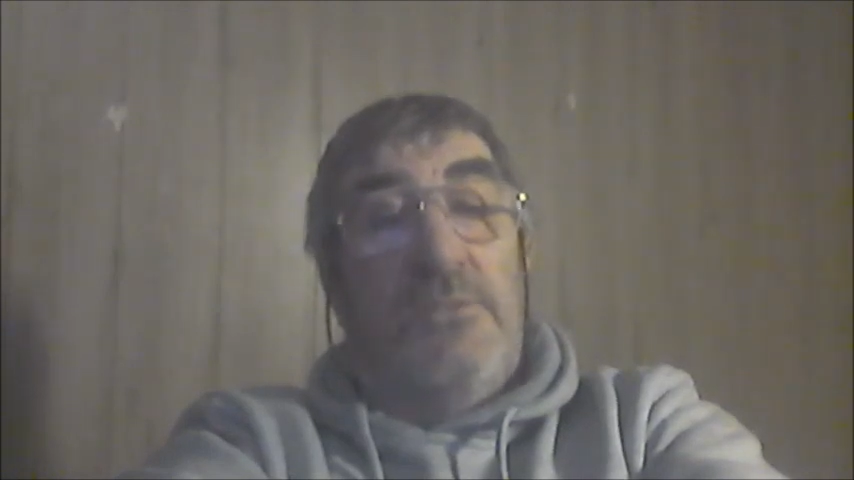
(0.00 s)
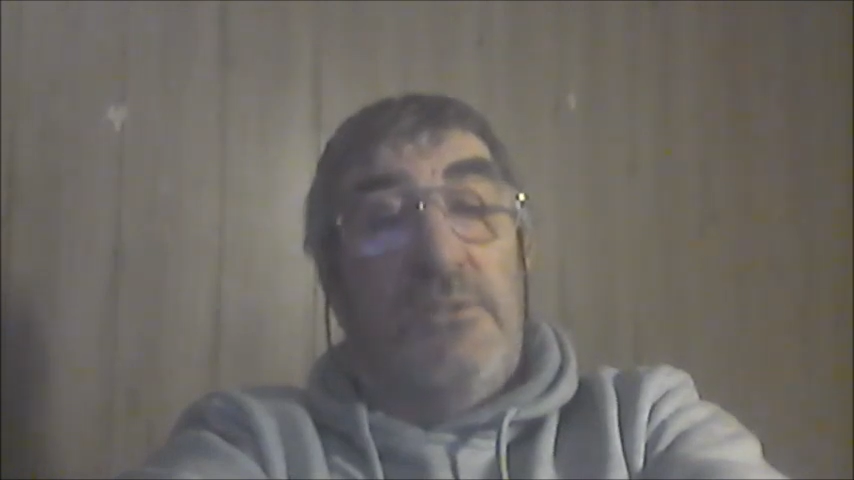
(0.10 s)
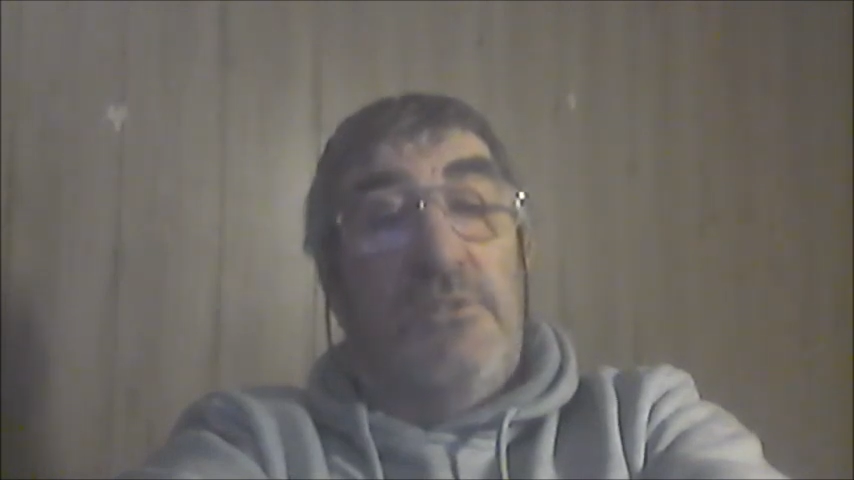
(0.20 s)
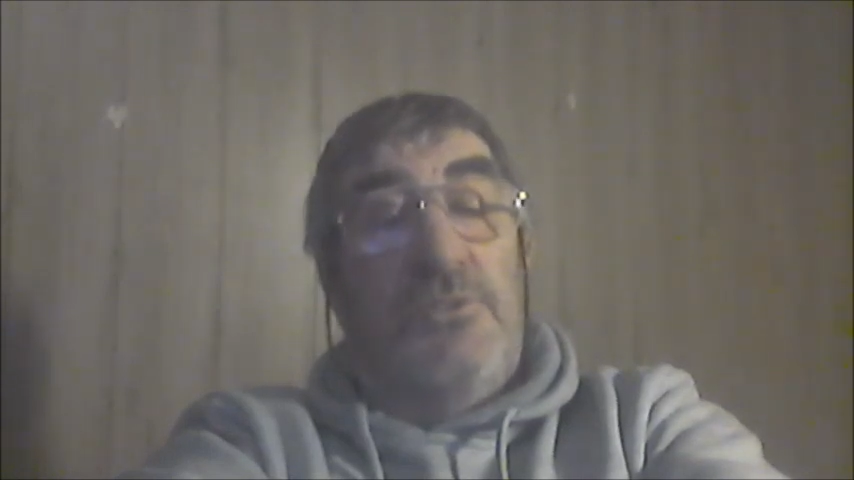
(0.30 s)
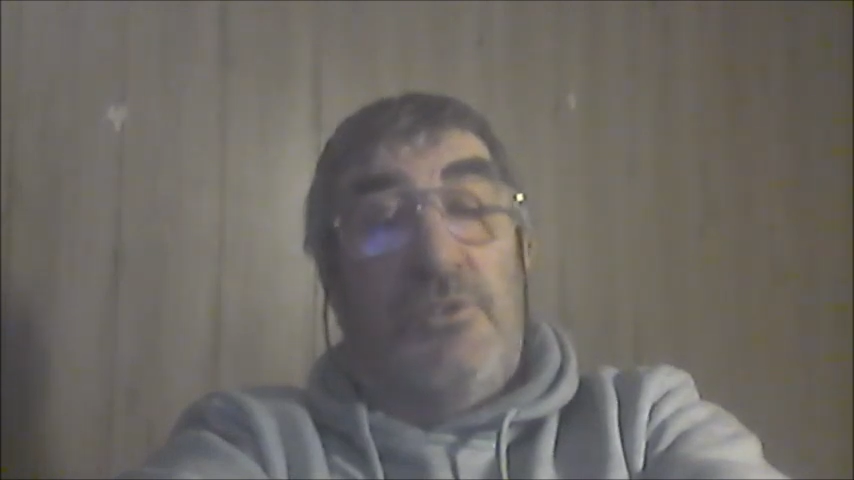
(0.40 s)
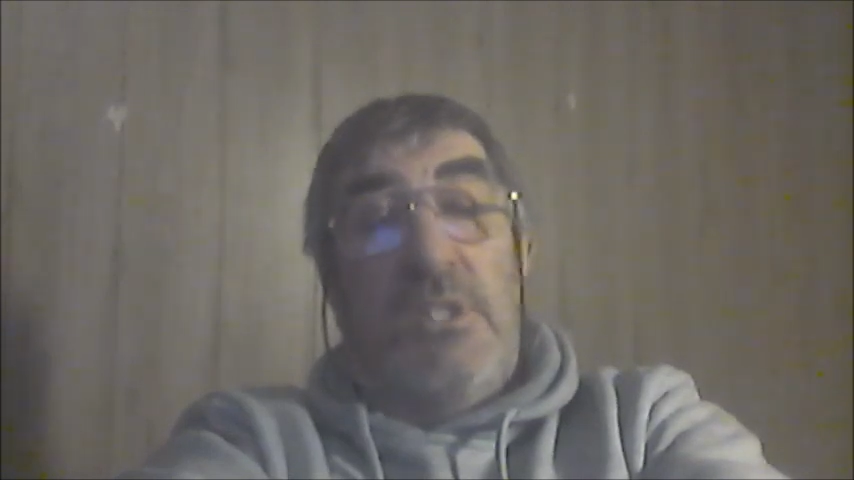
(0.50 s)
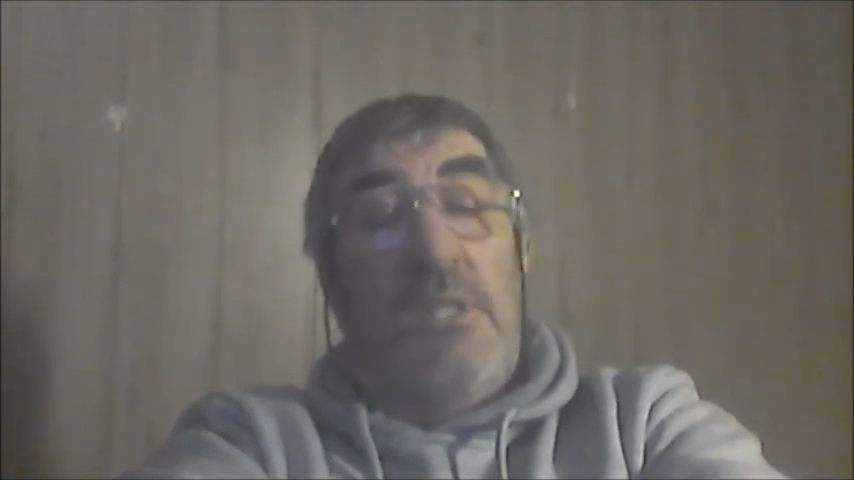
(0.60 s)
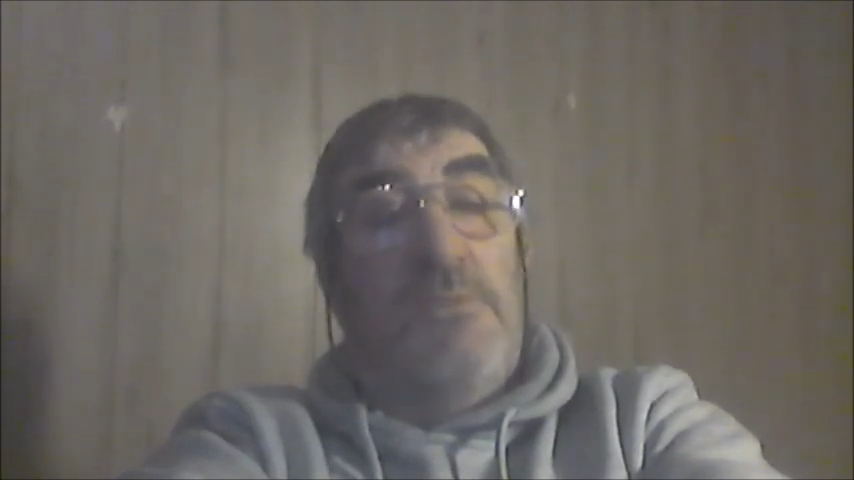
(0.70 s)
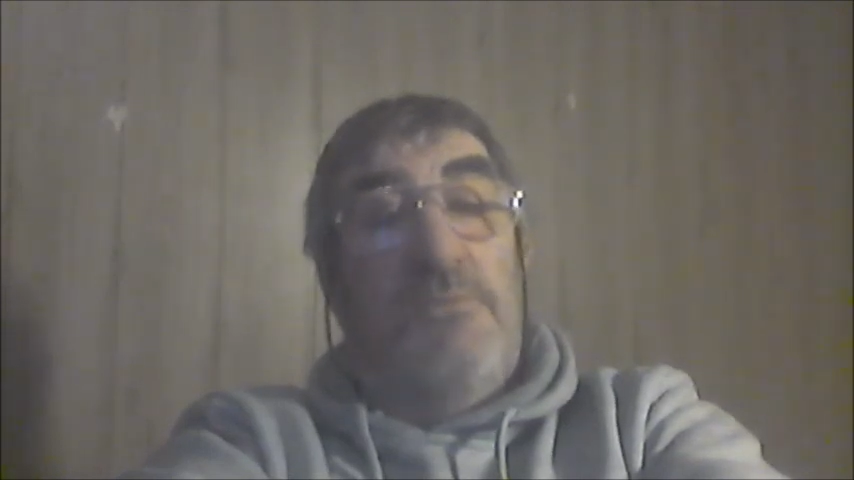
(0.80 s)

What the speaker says: that it's a couple of